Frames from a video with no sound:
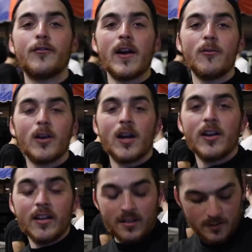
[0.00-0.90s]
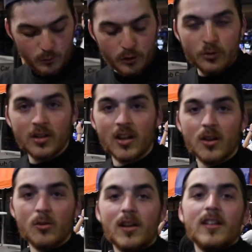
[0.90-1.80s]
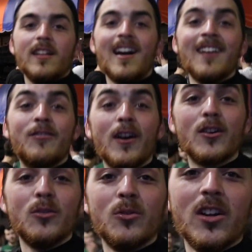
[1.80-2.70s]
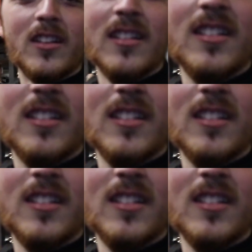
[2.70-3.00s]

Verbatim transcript: of February, we're doing another one at Falcon Run.